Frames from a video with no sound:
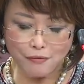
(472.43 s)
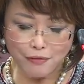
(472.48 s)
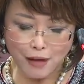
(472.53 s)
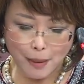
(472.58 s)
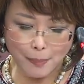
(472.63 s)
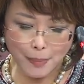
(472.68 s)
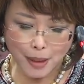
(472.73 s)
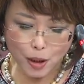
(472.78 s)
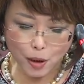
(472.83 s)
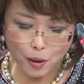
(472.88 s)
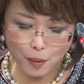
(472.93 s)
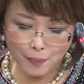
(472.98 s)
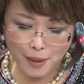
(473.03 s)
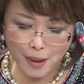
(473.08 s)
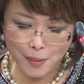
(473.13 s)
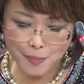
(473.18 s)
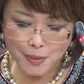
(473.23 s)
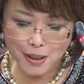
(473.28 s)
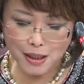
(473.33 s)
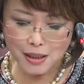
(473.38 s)
family
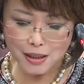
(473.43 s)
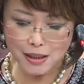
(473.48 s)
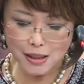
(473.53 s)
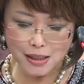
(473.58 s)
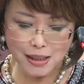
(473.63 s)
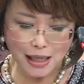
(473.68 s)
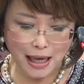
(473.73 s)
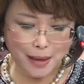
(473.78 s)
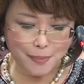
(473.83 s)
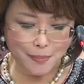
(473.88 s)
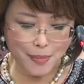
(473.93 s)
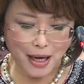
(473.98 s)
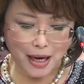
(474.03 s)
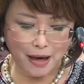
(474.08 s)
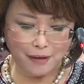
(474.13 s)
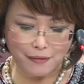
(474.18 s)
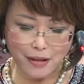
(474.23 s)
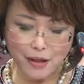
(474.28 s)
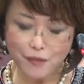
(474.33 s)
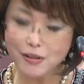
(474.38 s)
commitments and
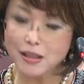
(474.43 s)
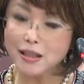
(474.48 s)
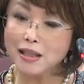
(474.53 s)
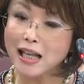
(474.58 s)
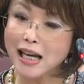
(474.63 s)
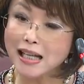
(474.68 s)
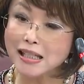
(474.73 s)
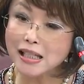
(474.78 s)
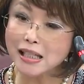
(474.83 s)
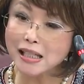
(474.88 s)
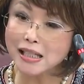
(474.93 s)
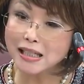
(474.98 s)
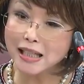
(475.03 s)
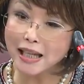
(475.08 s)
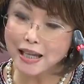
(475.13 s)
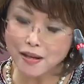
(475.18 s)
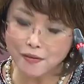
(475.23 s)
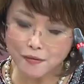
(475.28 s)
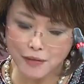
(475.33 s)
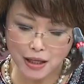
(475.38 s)
may have even lesser
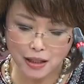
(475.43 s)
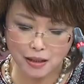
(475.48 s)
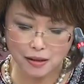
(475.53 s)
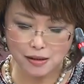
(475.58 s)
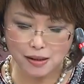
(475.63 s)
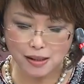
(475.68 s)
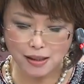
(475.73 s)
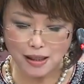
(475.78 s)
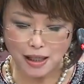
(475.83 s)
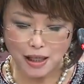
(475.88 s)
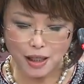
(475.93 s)
savings